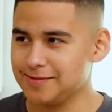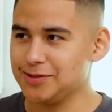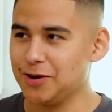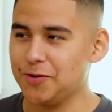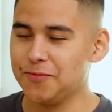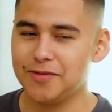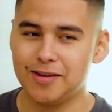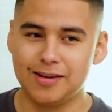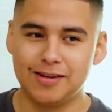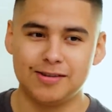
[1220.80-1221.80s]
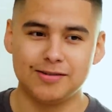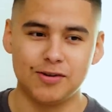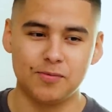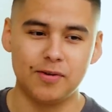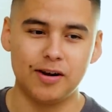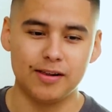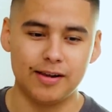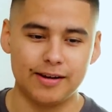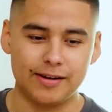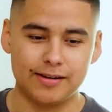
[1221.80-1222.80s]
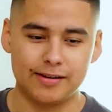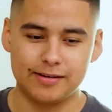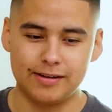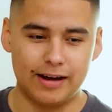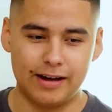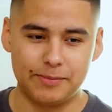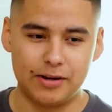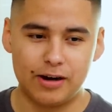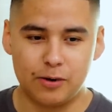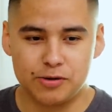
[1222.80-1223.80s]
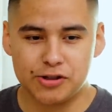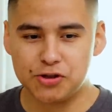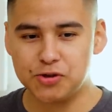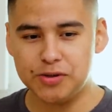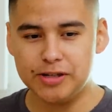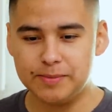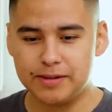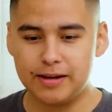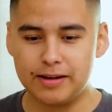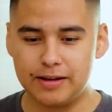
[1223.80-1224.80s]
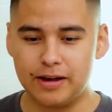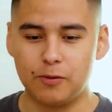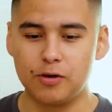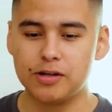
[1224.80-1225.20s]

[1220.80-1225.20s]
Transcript: Oh yeah, it's sick. So from there, like yeah, I mean, I would just stream, and then now what